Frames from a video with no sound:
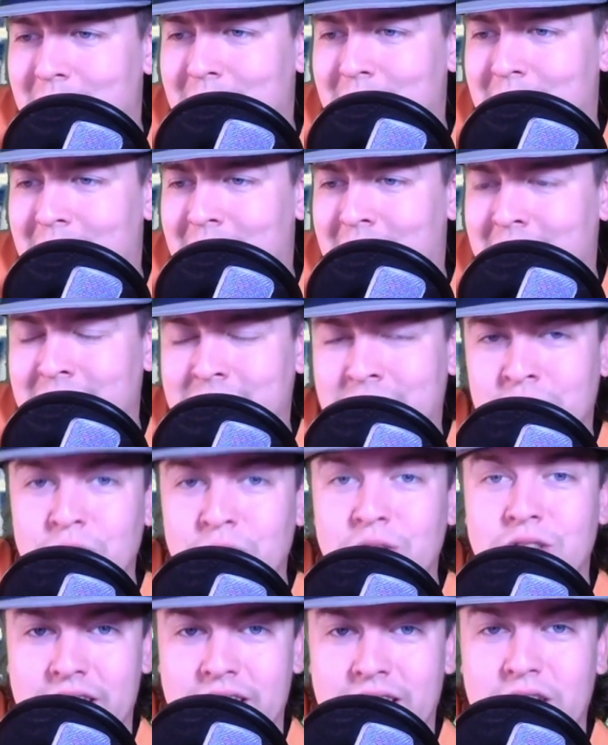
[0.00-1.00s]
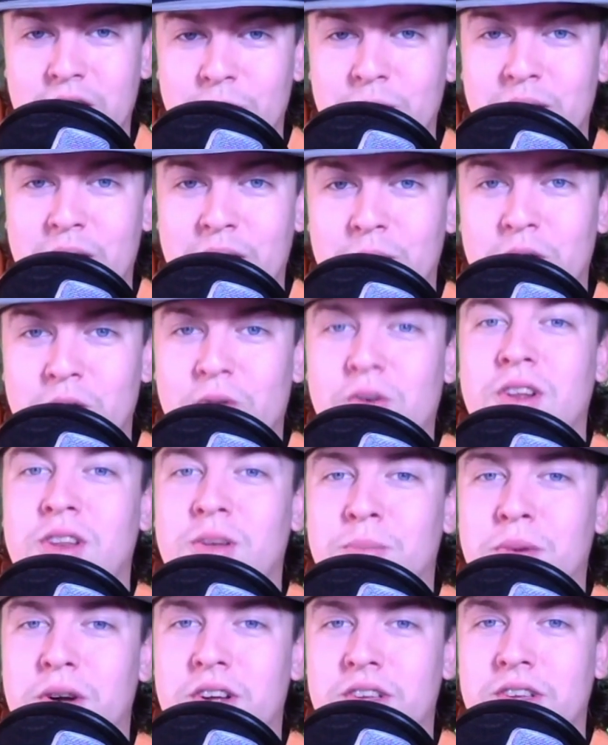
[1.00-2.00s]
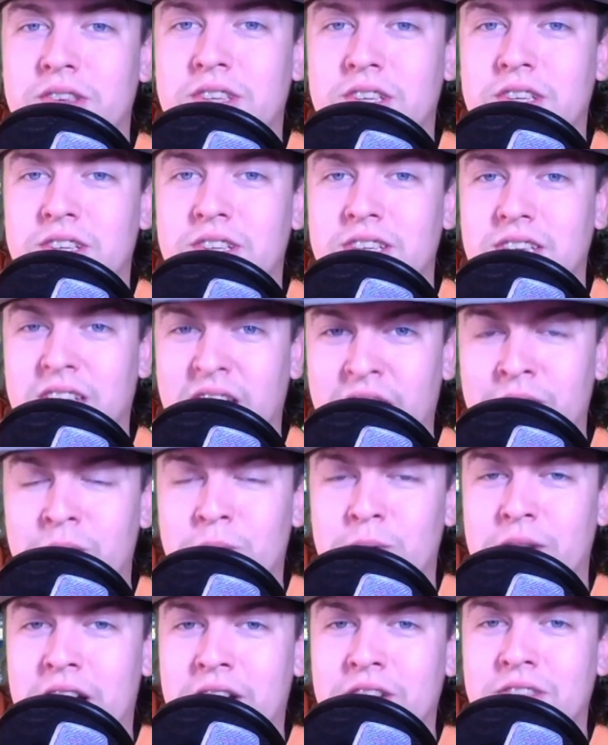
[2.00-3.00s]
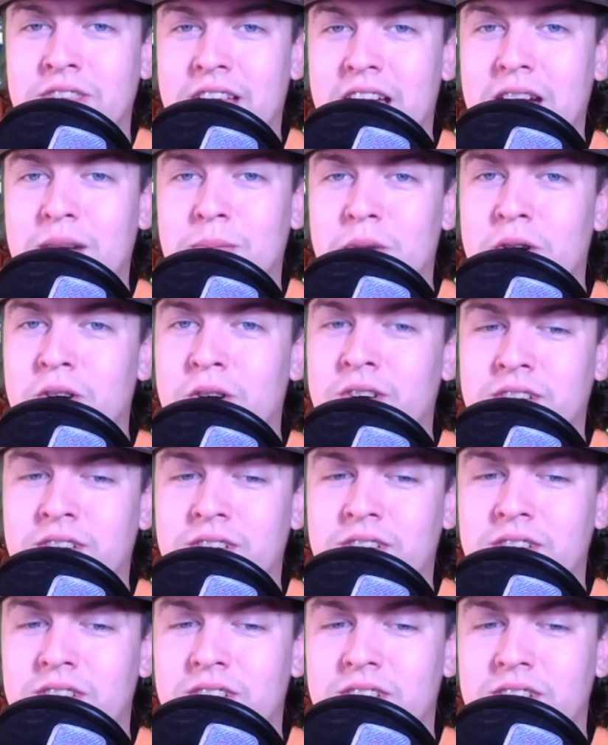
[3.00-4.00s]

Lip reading: I do think they'll be able to run the ball still, even without Zach Martin.